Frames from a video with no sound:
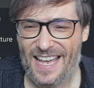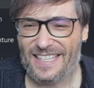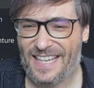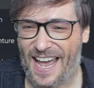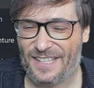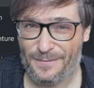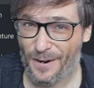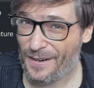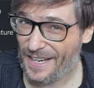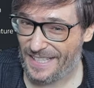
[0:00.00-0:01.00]

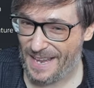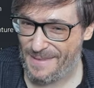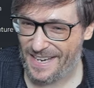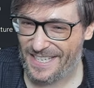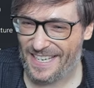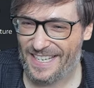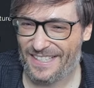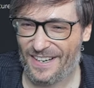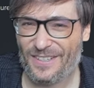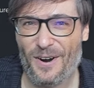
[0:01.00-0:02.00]
Sanzavora, as I mentioned,
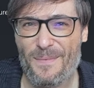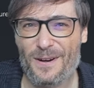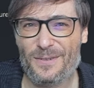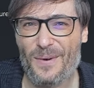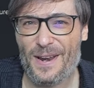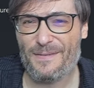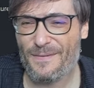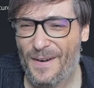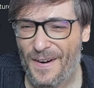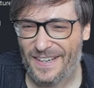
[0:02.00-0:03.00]
is October
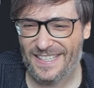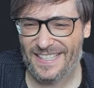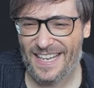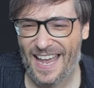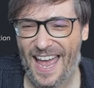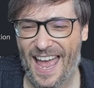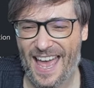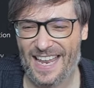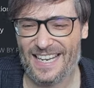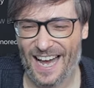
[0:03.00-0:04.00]
21st,
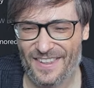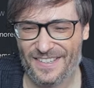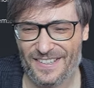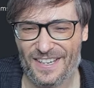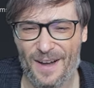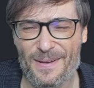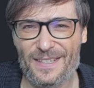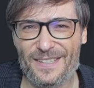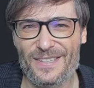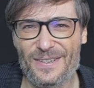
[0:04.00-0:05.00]
and others are
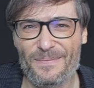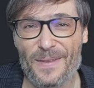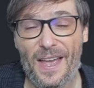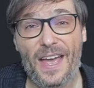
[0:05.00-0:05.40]
coming soon.